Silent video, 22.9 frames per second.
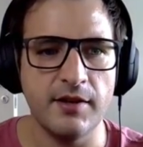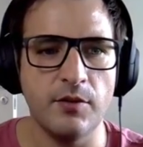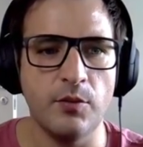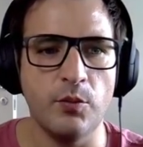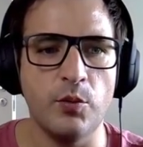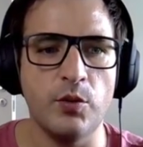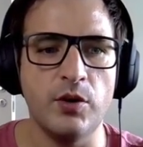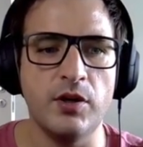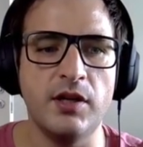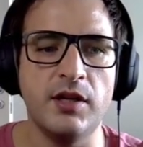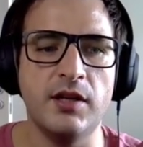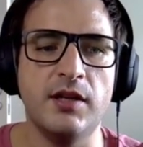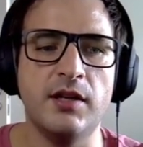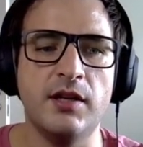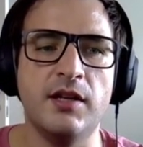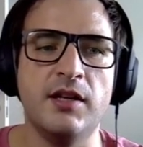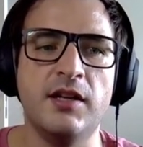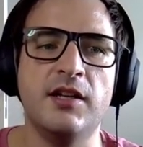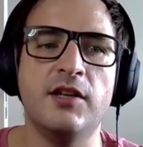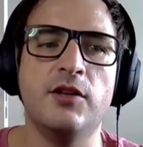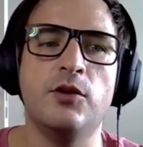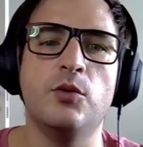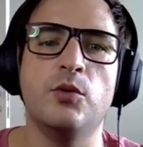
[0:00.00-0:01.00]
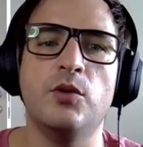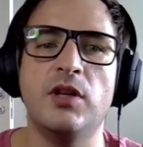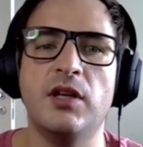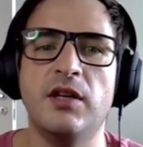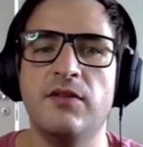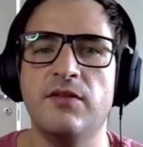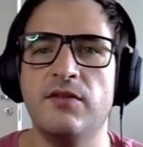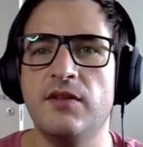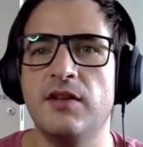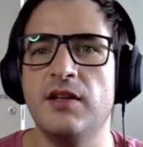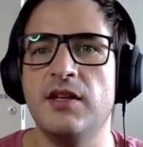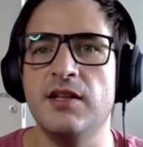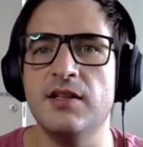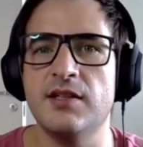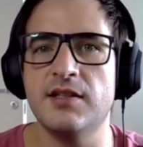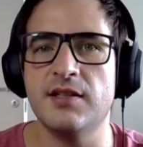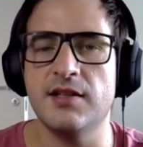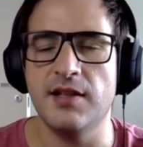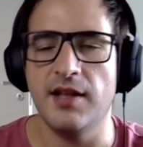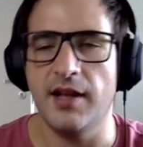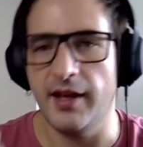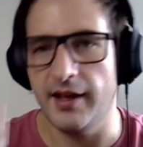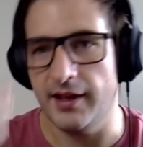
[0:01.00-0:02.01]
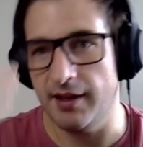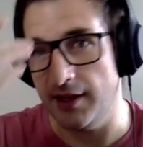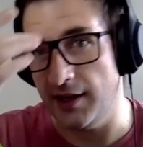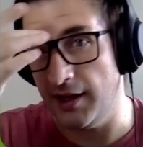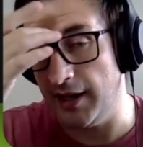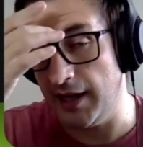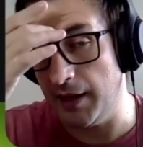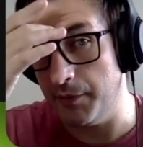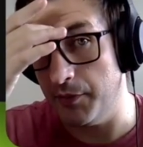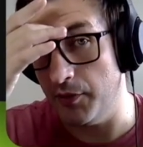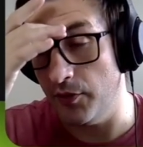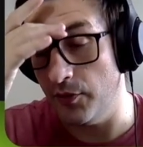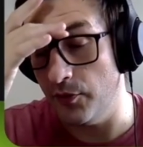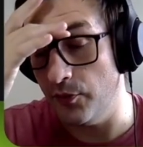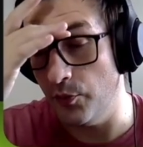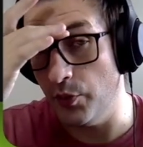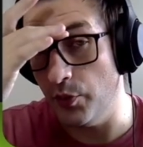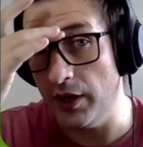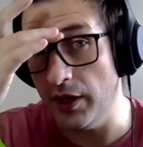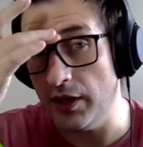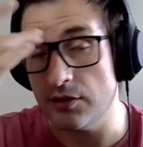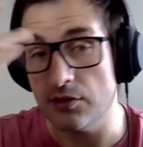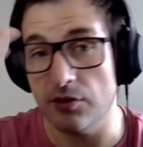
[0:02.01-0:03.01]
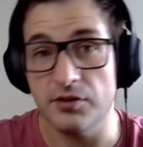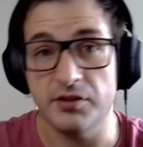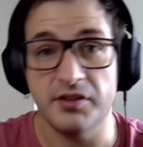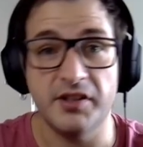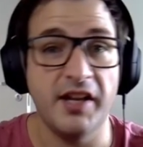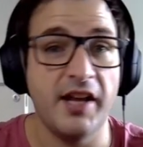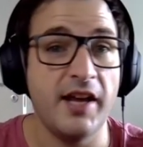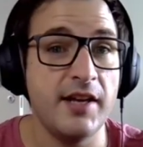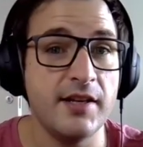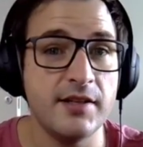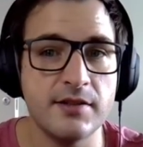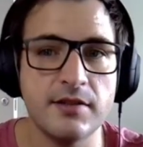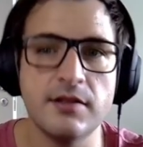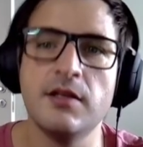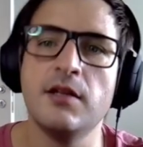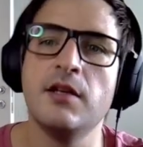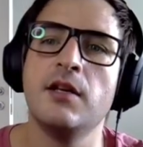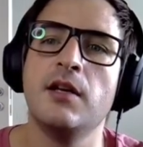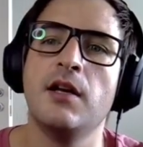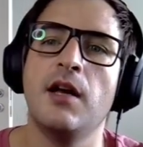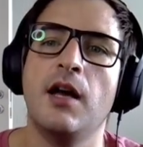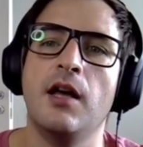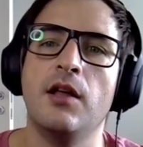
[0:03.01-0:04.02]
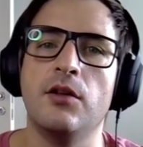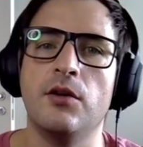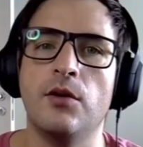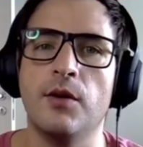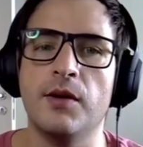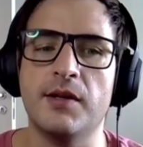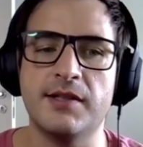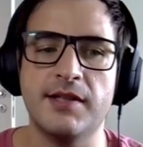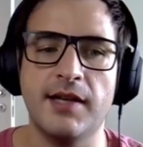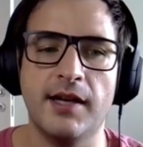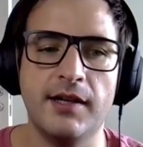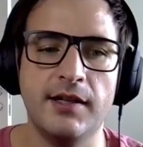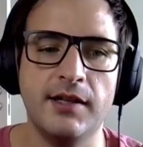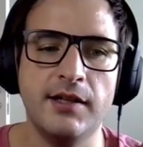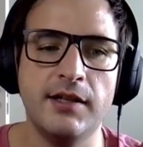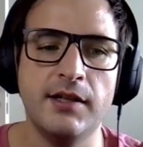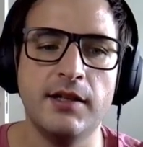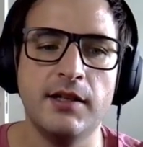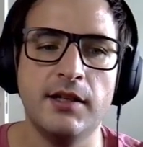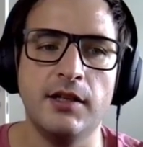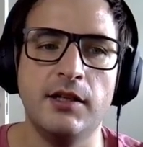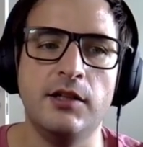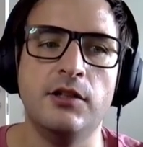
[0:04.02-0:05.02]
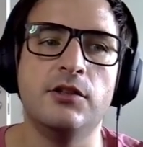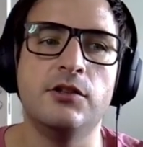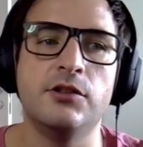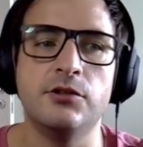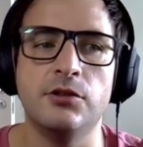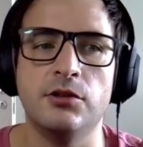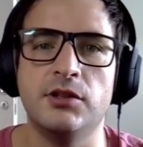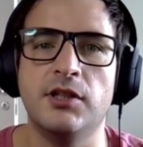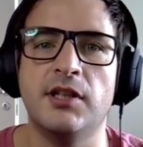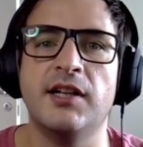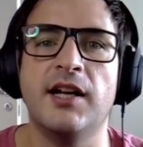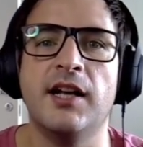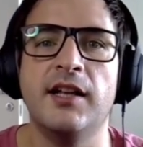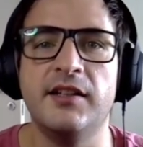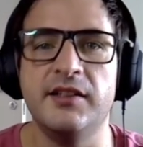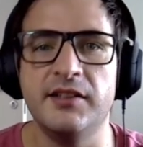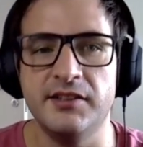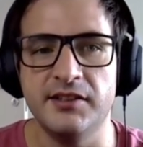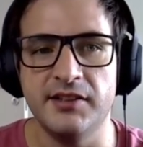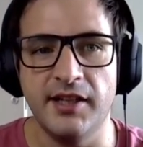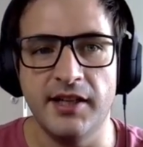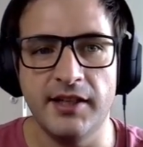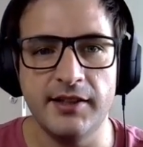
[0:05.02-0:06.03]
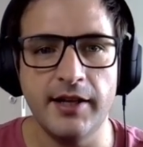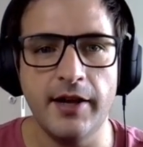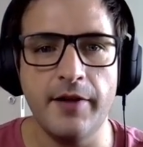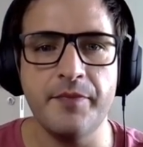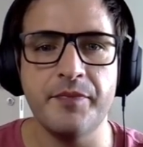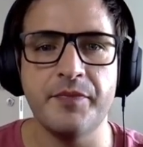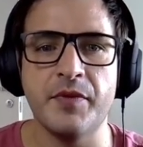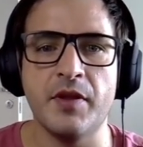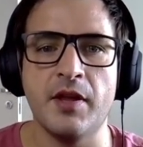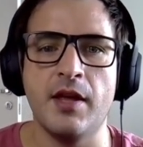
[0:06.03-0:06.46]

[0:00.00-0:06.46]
We need to give this like a couple of weeks or days, I don't know exactly, in order to start gathering data.